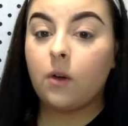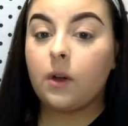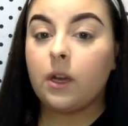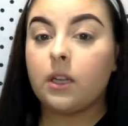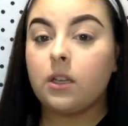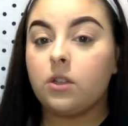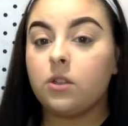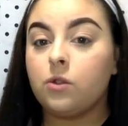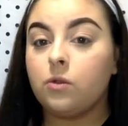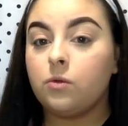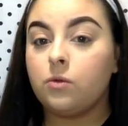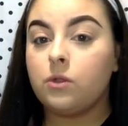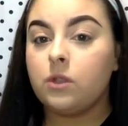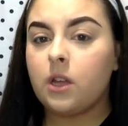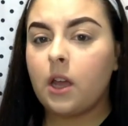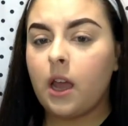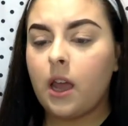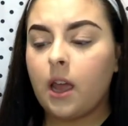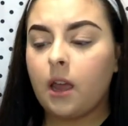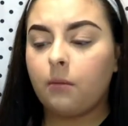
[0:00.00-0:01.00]
and
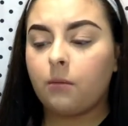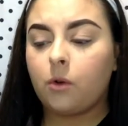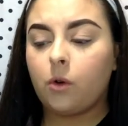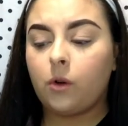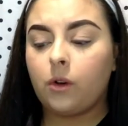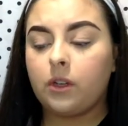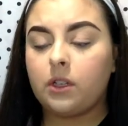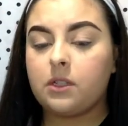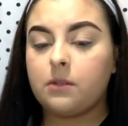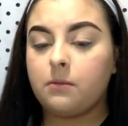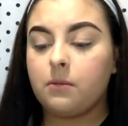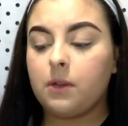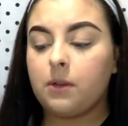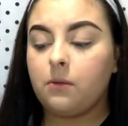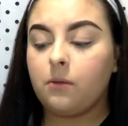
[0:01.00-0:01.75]
today I'm going to be